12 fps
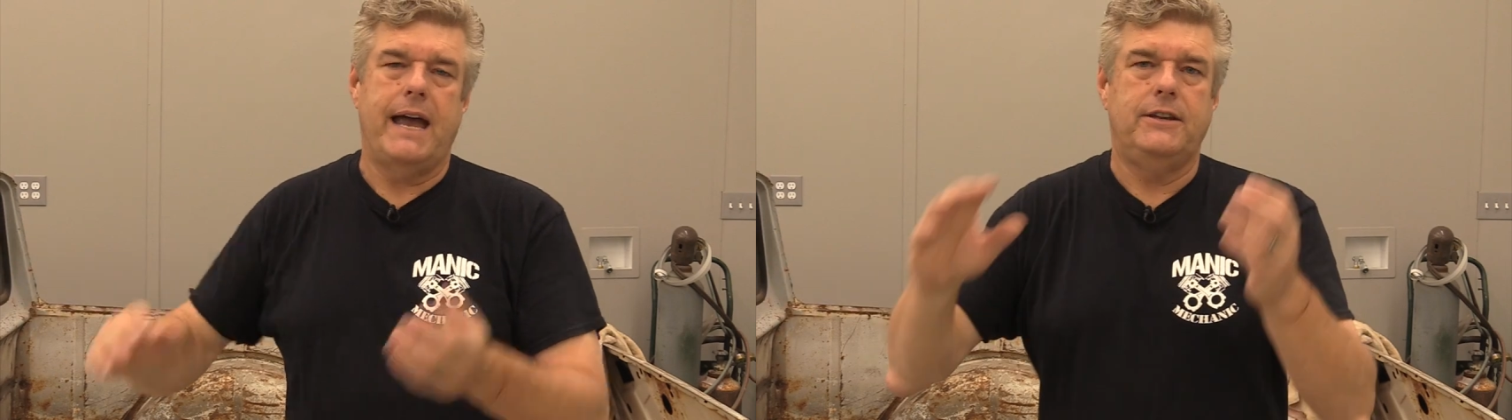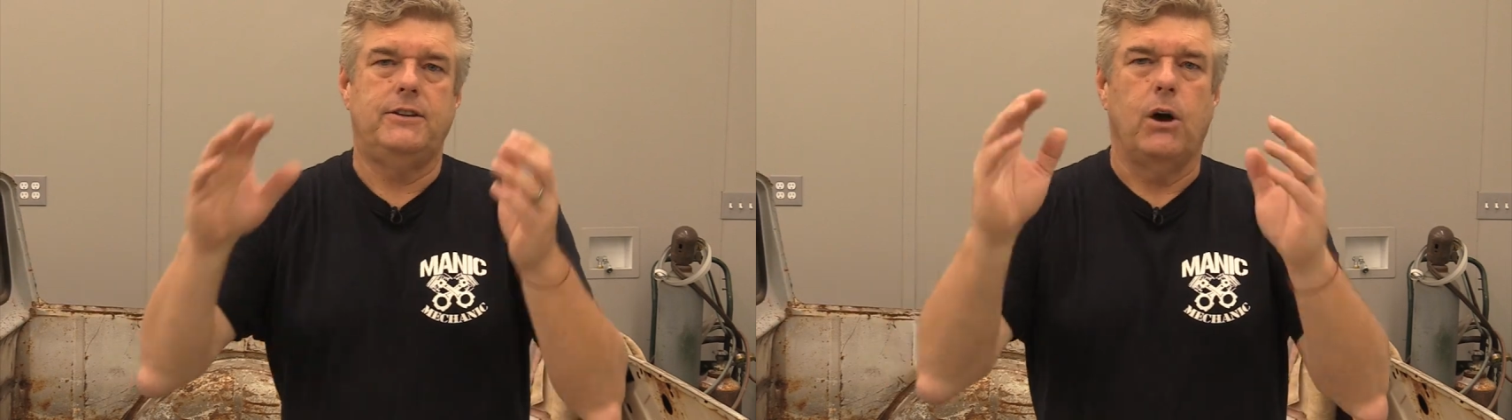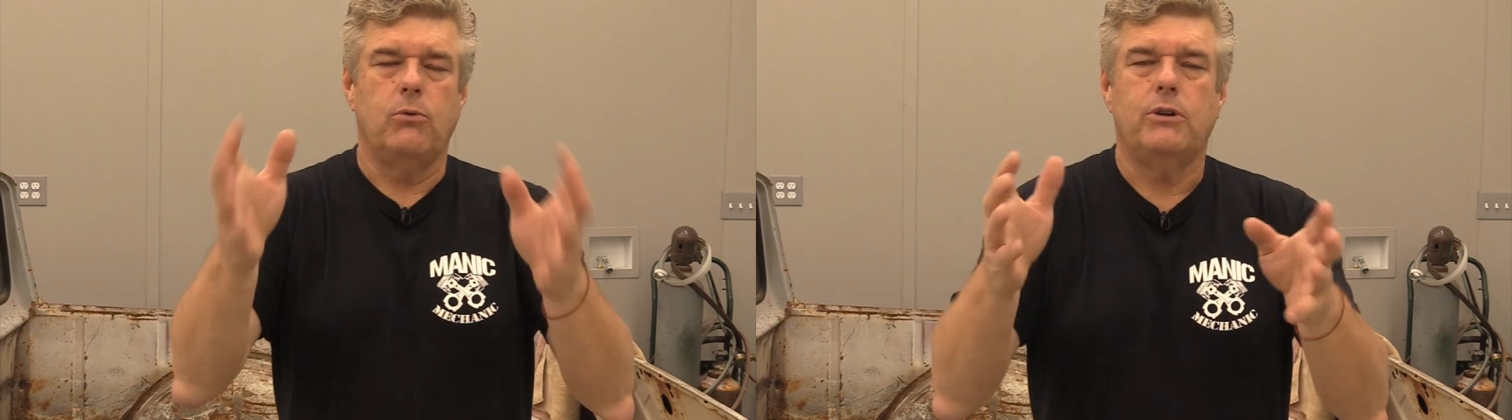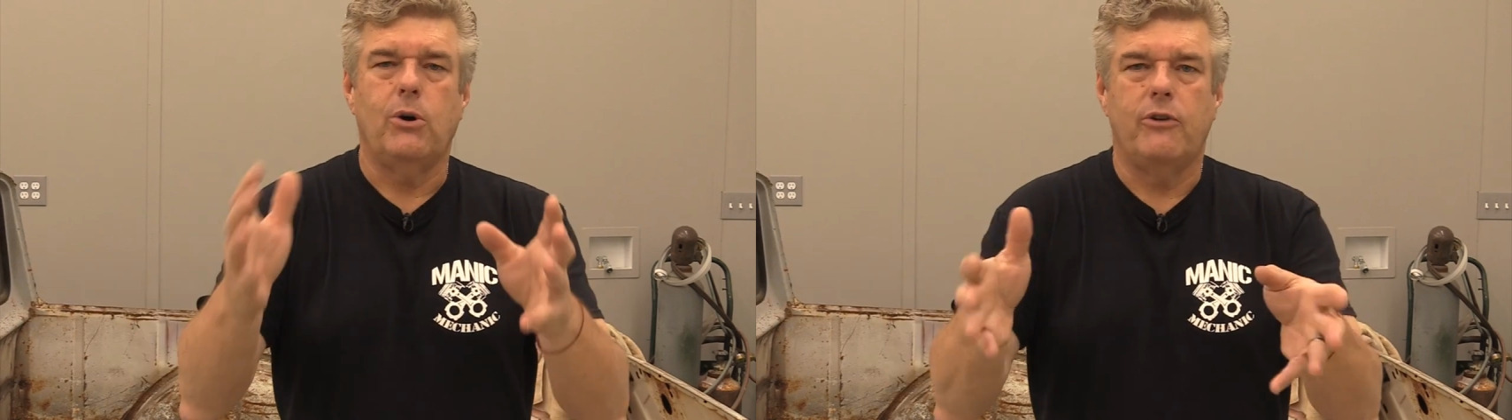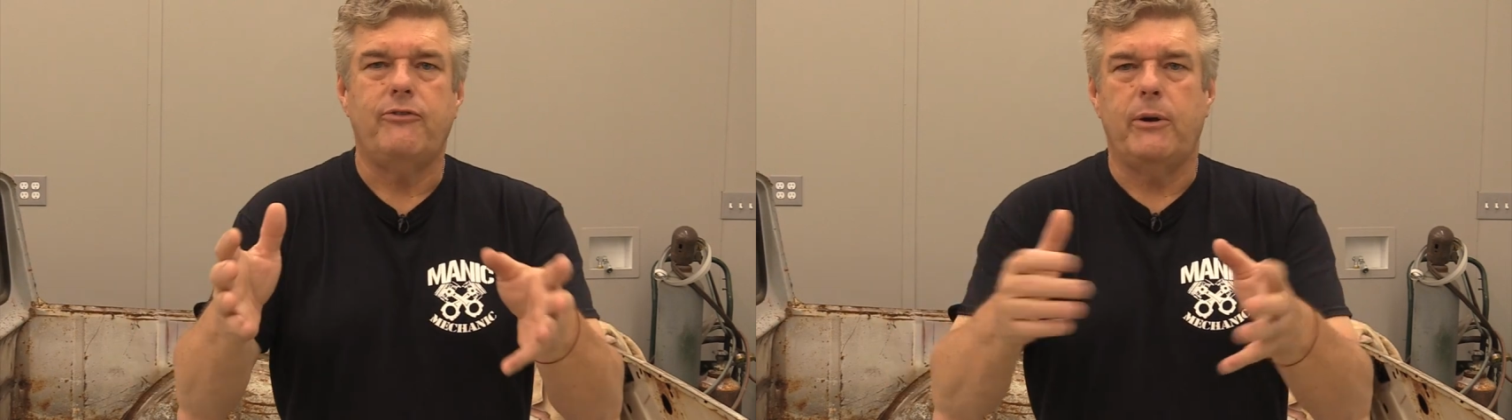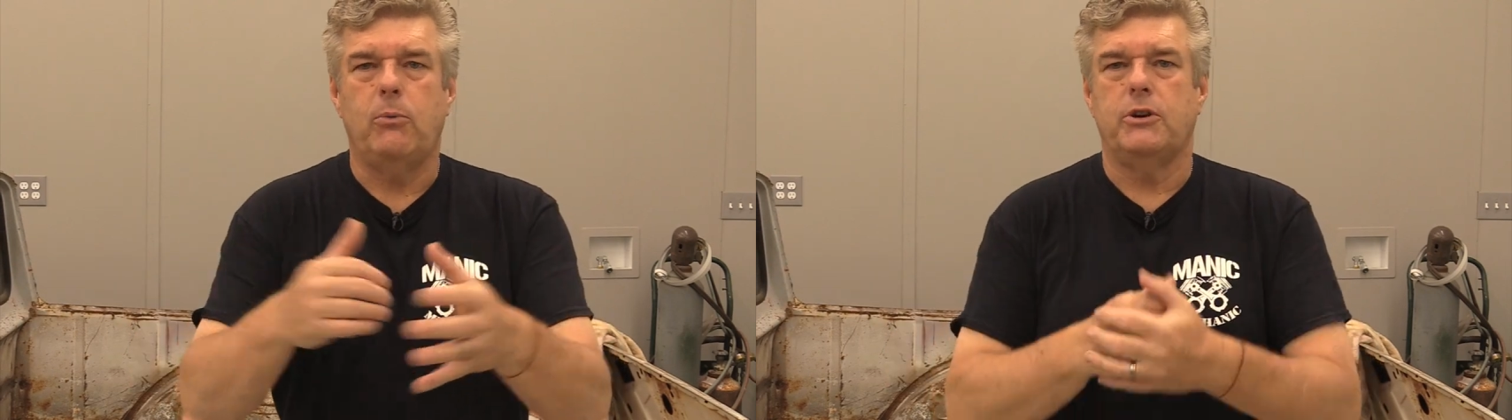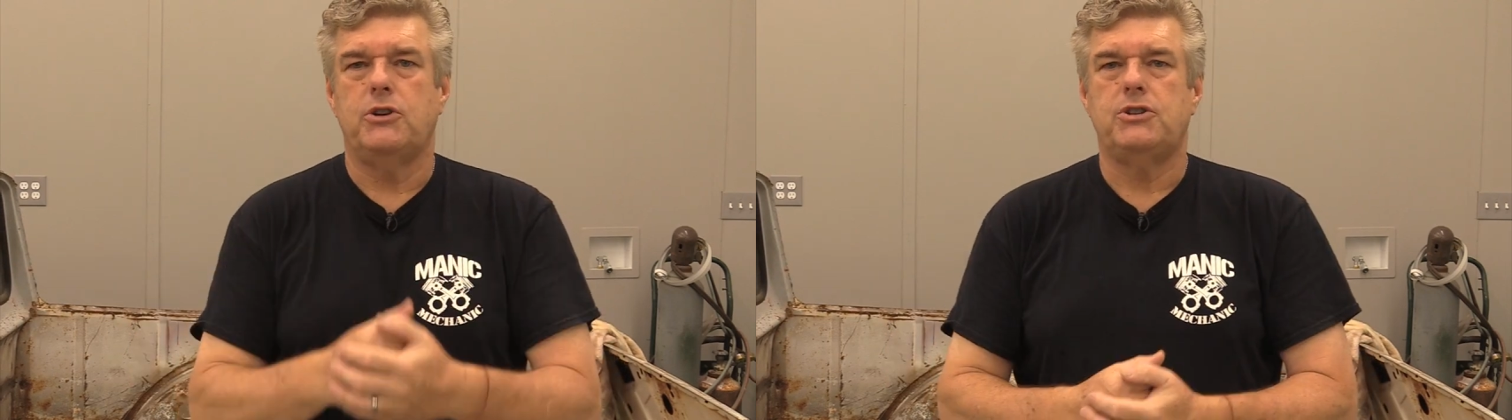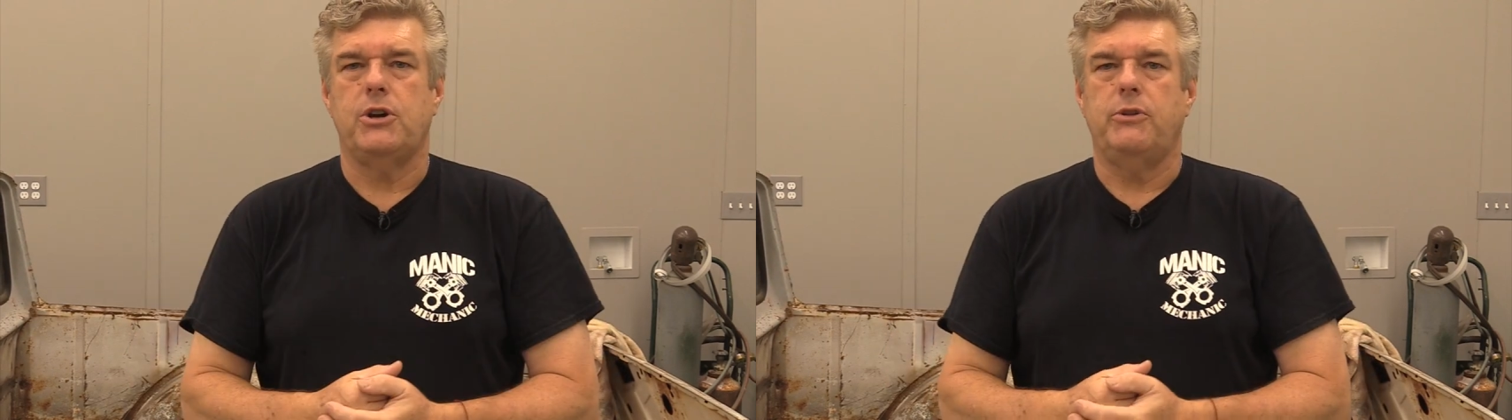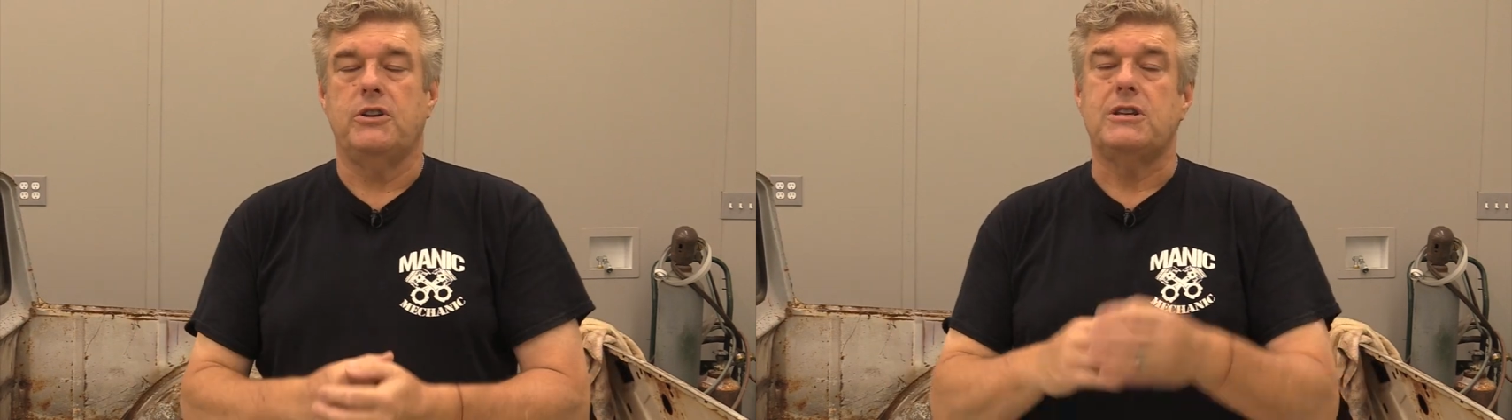I don't know if I want to
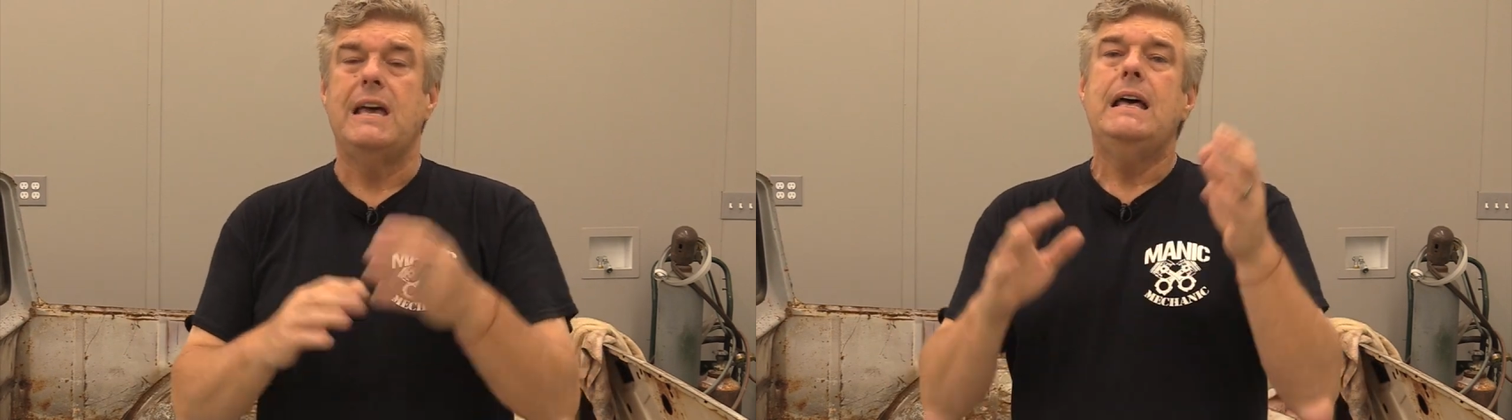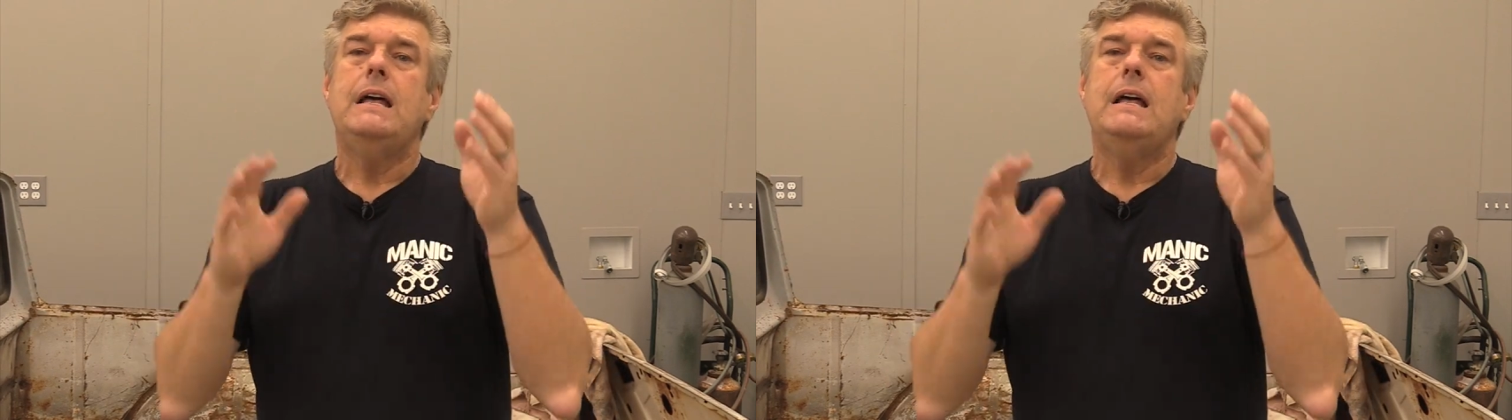show this.